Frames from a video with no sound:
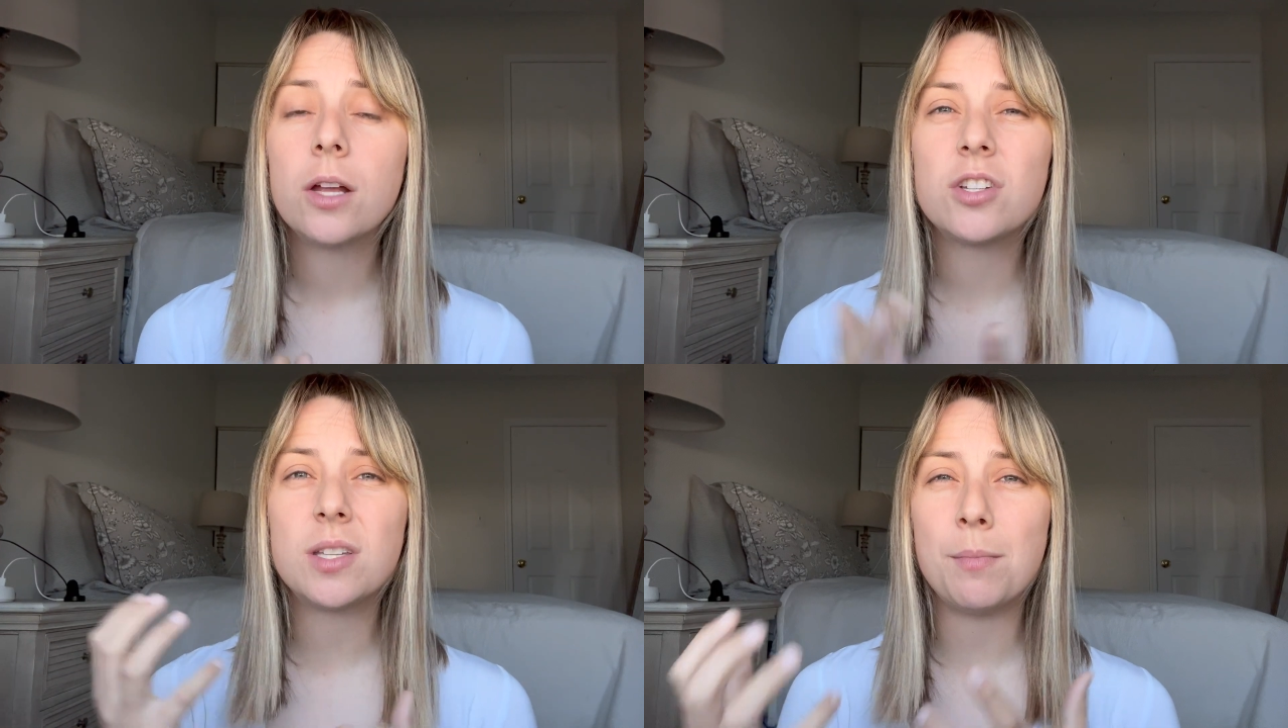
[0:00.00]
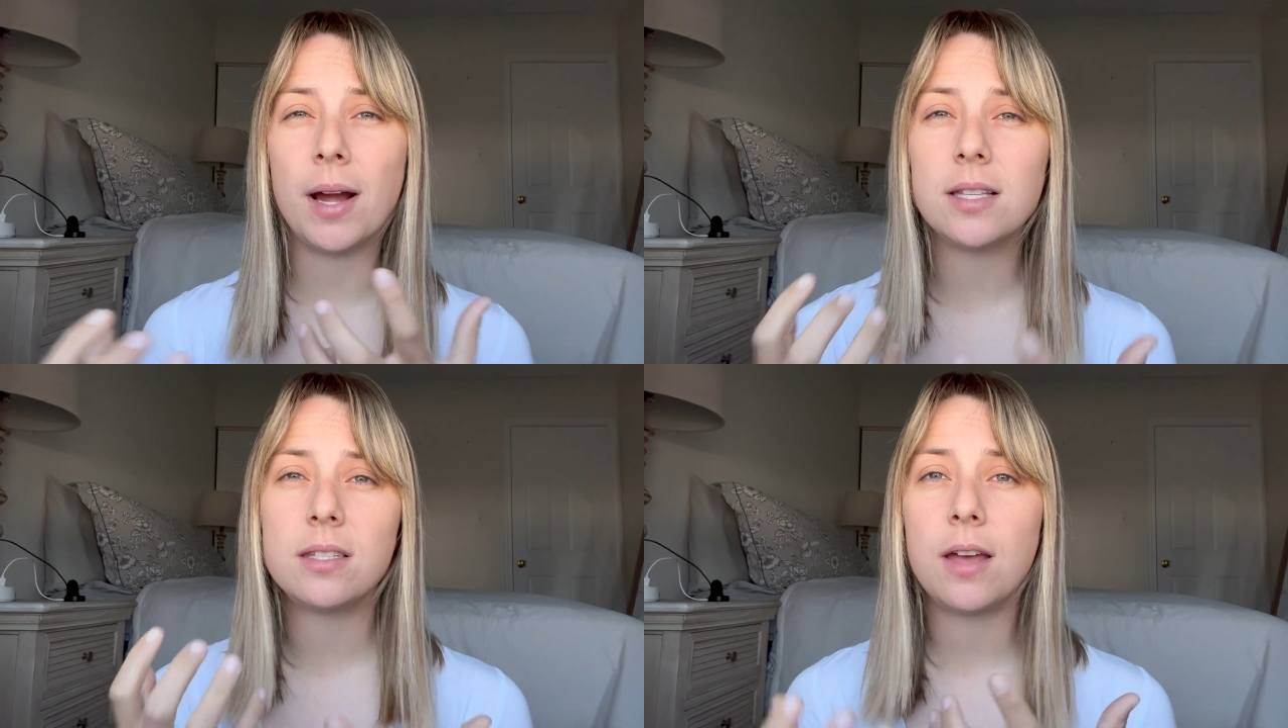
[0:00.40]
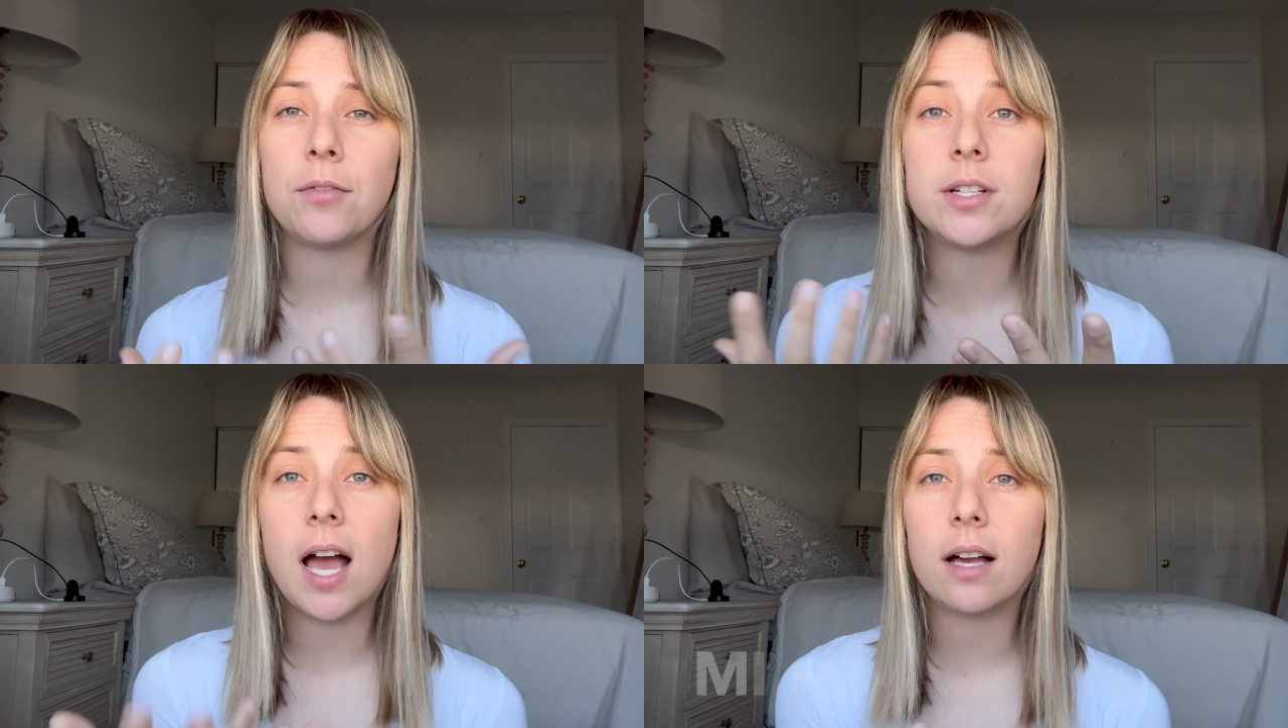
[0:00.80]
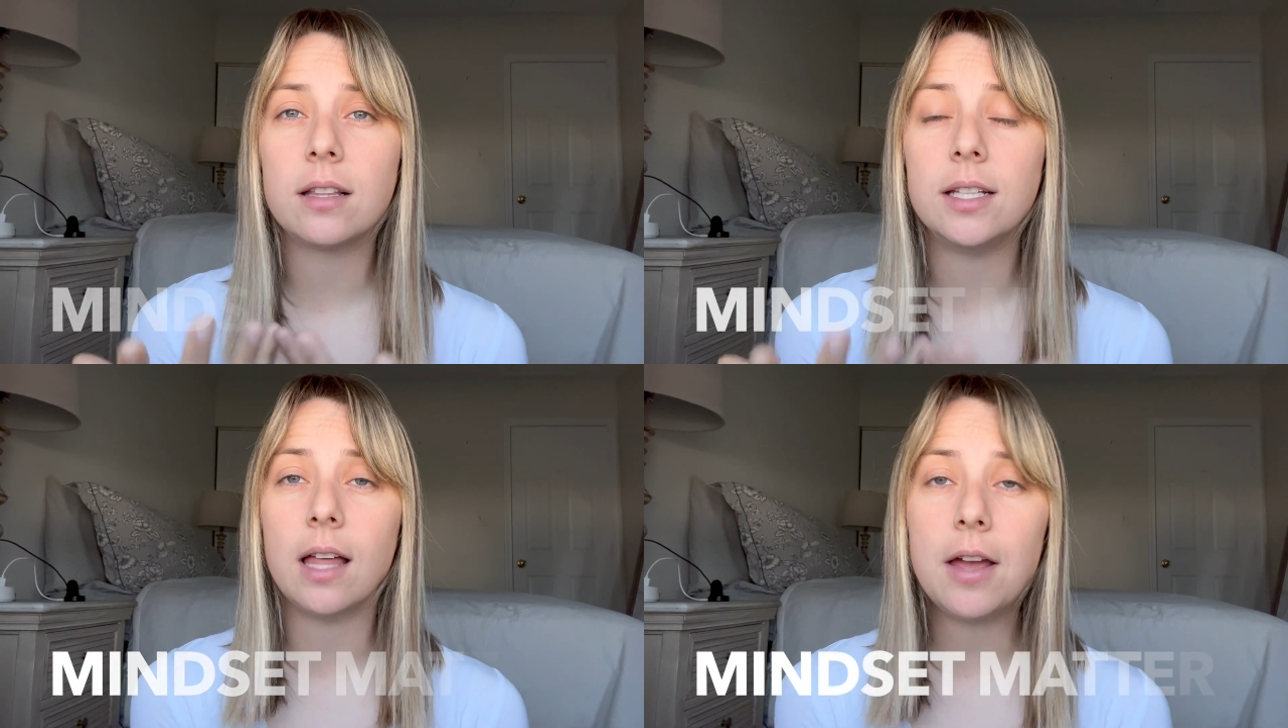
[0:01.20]
just a mindset for
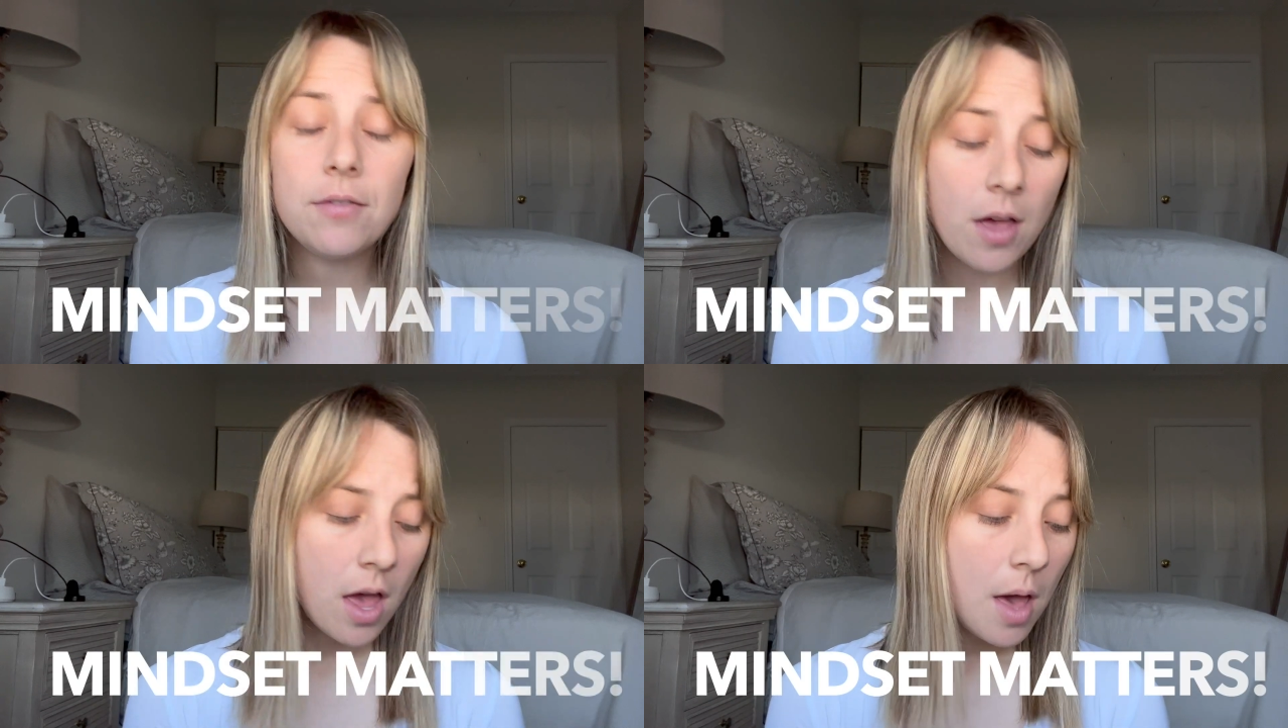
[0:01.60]
tackling life.